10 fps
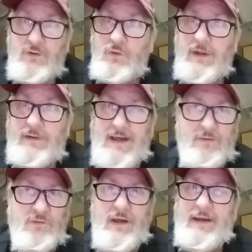
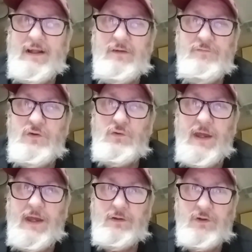Not really. I got a few
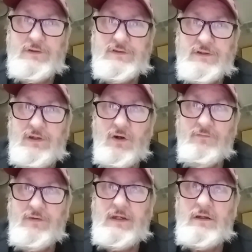canned goods in the
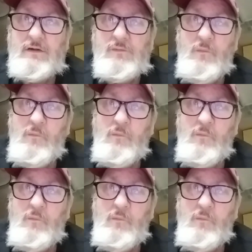RV.